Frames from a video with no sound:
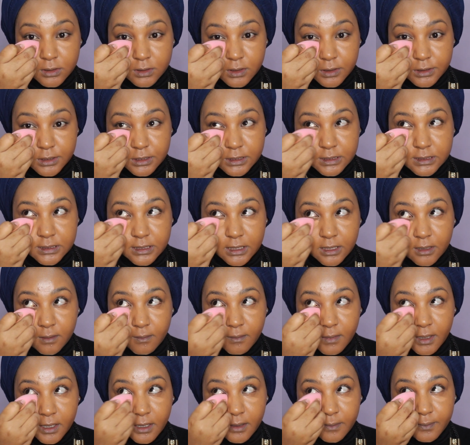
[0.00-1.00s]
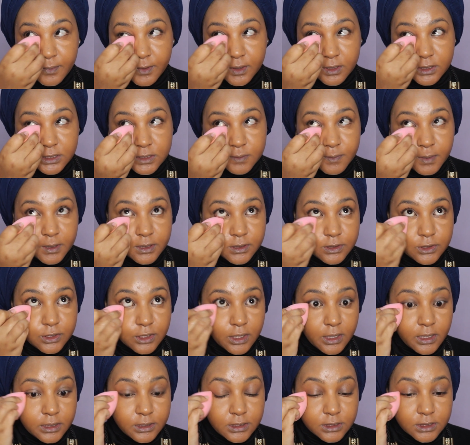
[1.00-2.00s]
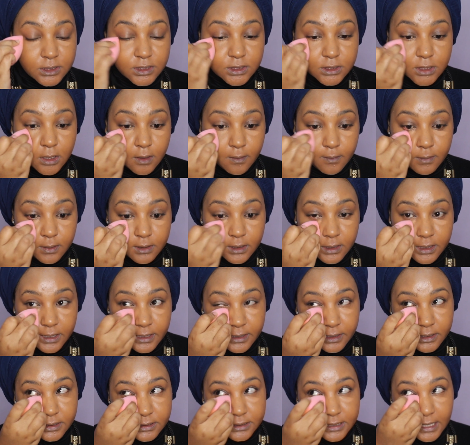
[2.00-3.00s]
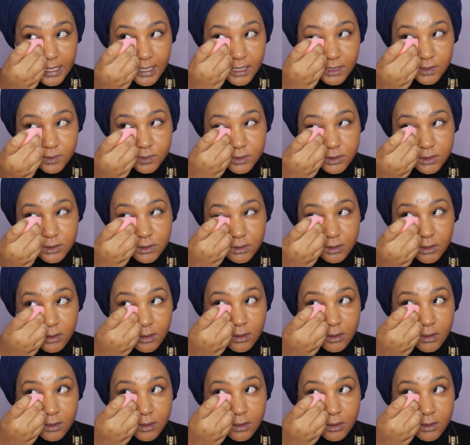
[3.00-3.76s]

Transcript: So just take my beauty sponge and just blend this out.